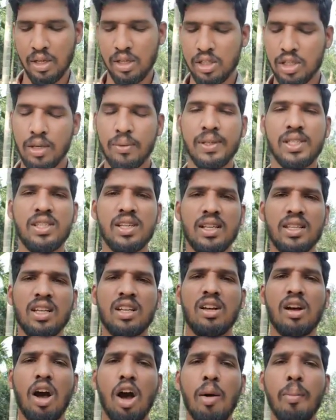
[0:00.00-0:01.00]
So which are the
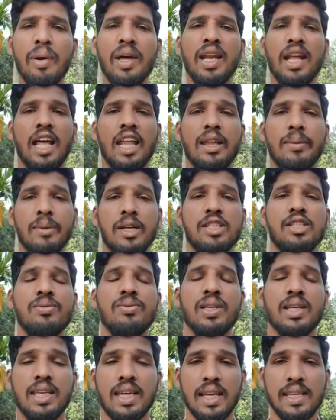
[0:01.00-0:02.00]
common animals
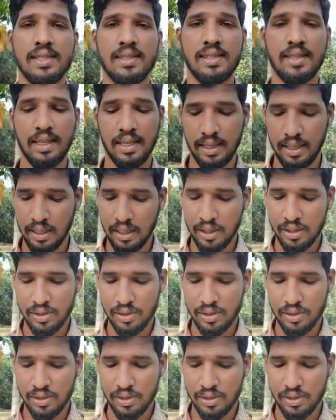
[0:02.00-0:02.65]
we can see?